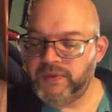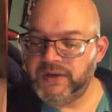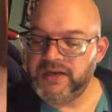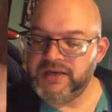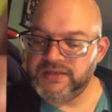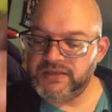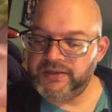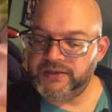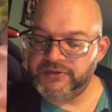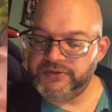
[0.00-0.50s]
but
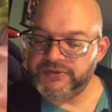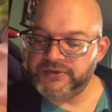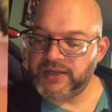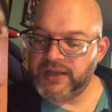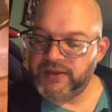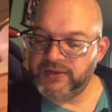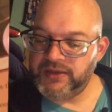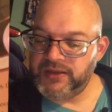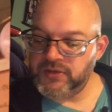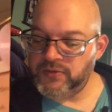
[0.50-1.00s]
it is a little
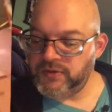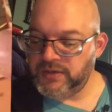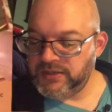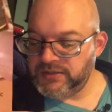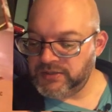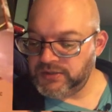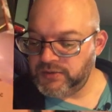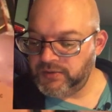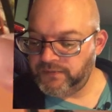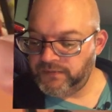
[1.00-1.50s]
side thing you
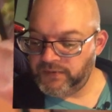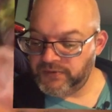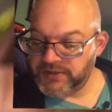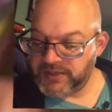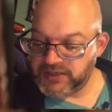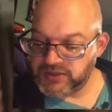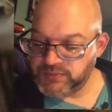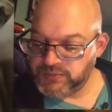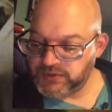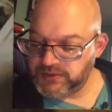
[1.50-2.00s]
can do if you're
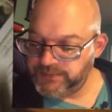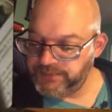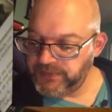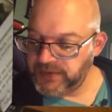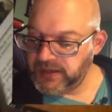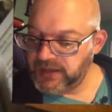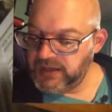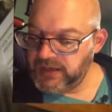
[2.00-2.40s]
desperate.